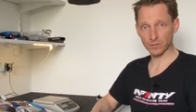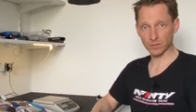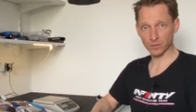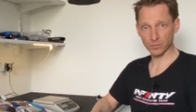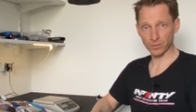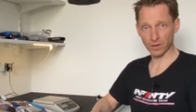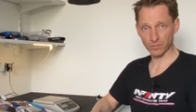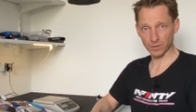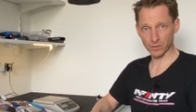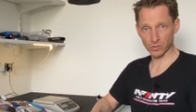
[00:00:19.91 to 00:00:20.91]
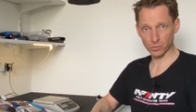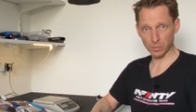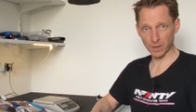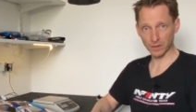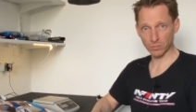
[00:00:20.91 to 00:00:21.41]
not to have the super
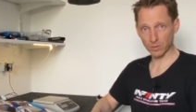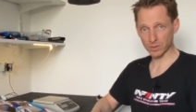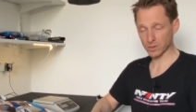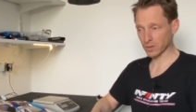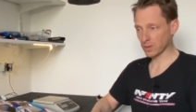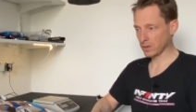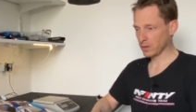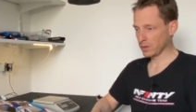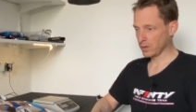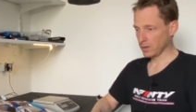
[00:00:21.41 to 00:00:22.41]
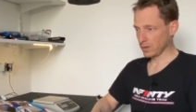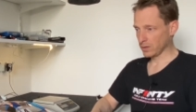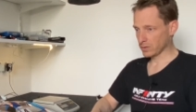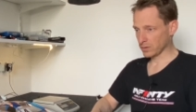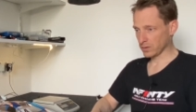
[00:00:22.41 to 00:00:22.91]
light ones.
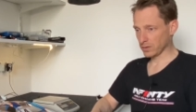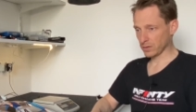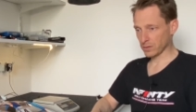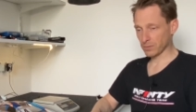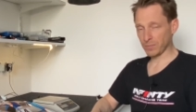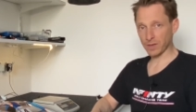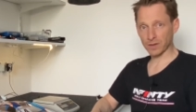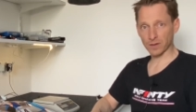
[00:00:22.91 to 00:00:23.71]
It's a big